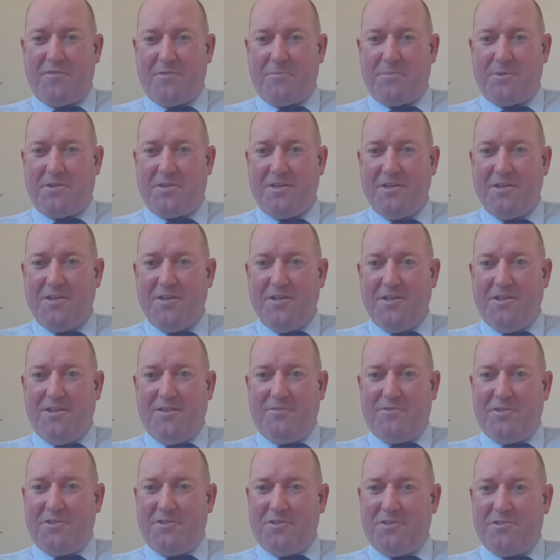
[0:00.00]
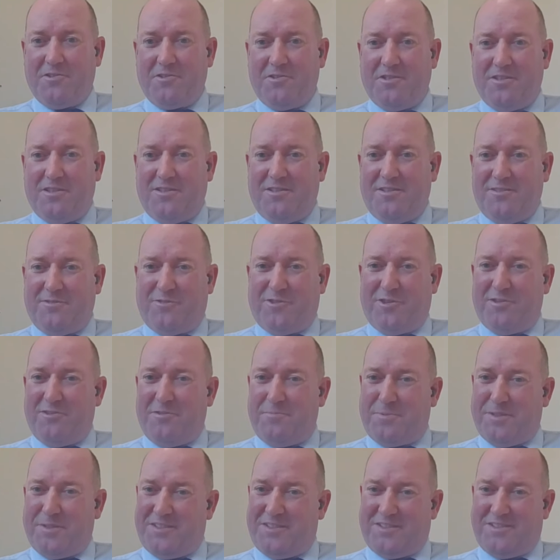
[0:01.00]
But if you're a good, if you're a
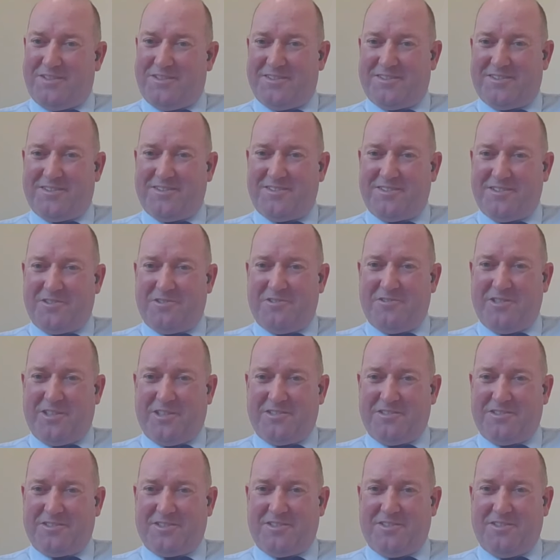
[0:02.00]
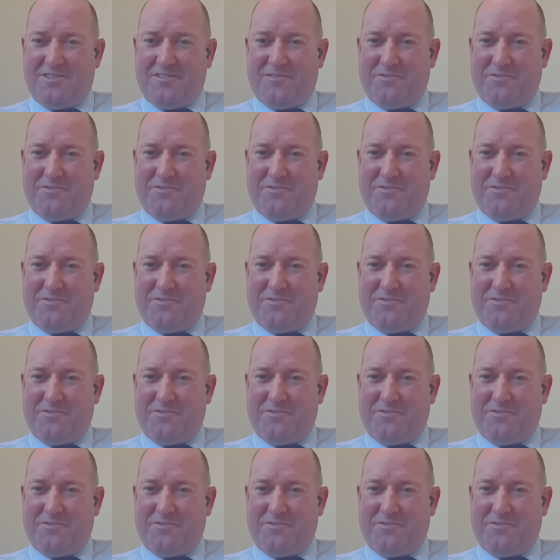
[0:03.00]
business as a going concern,